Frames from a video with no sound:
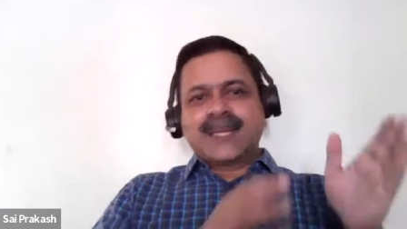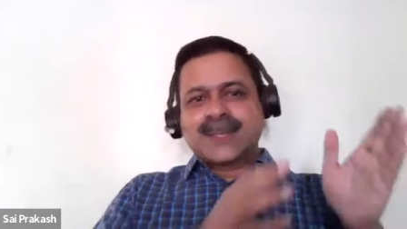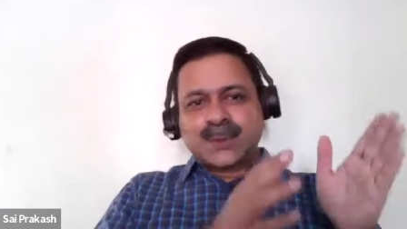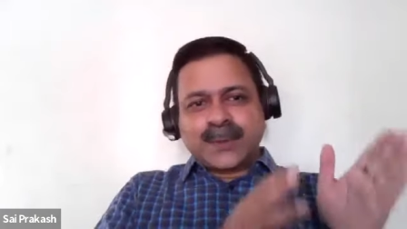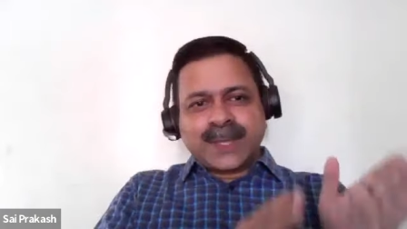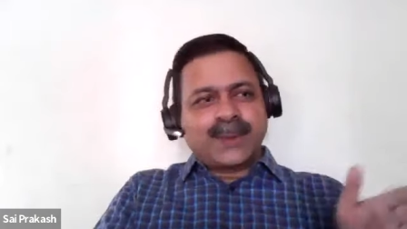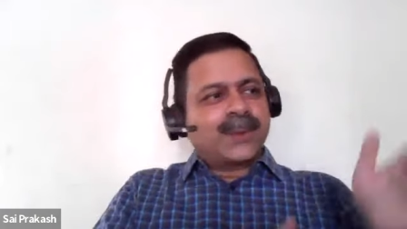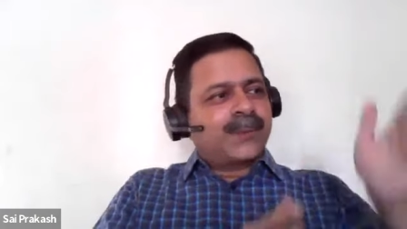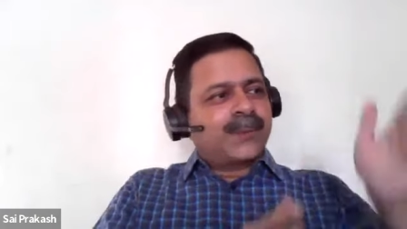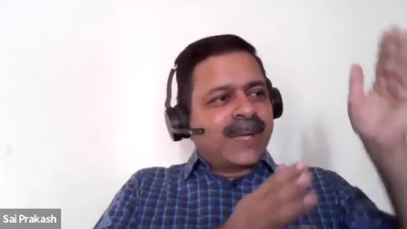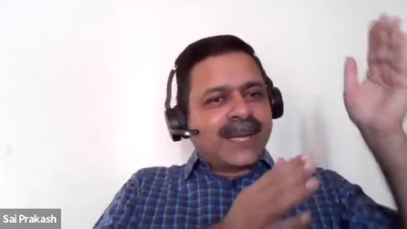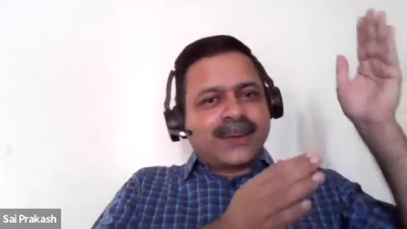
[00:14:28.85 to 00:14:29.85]
Yes, we know
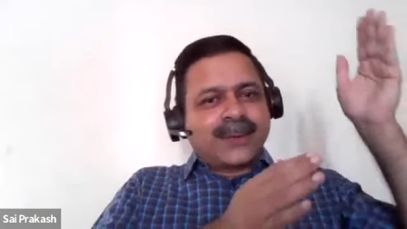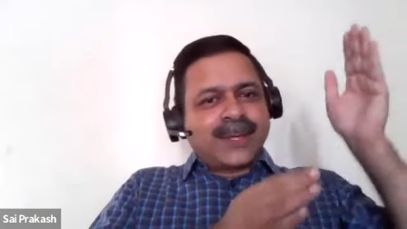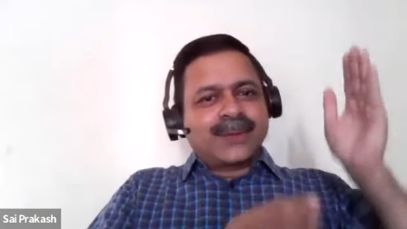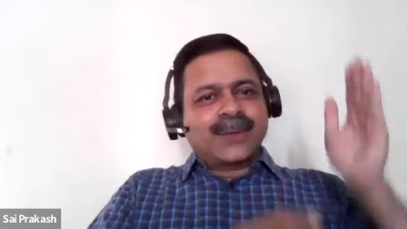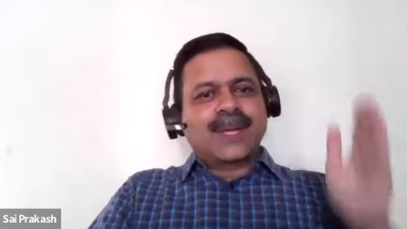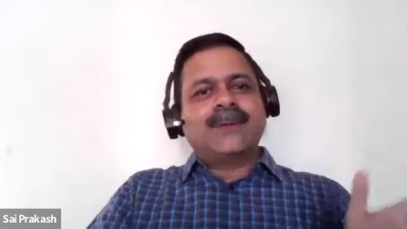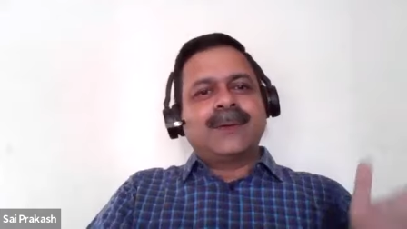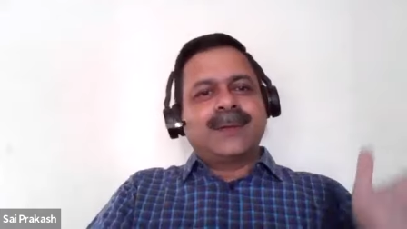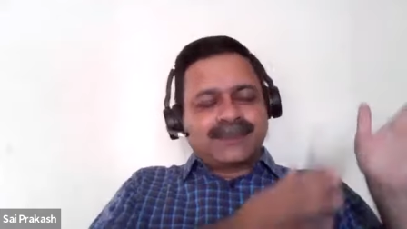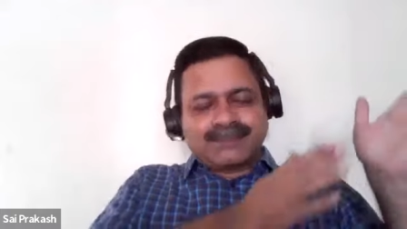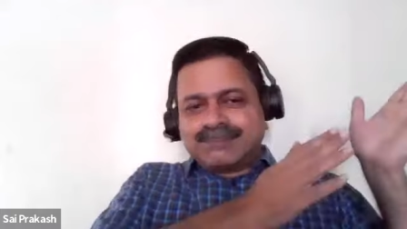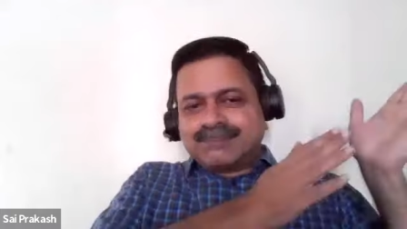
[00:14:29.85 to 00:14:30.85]
we are going to
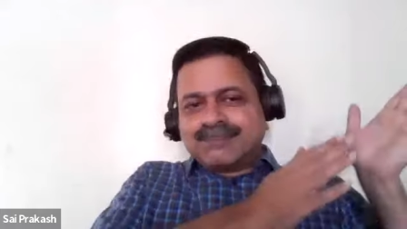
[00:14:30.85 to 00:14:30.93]
cover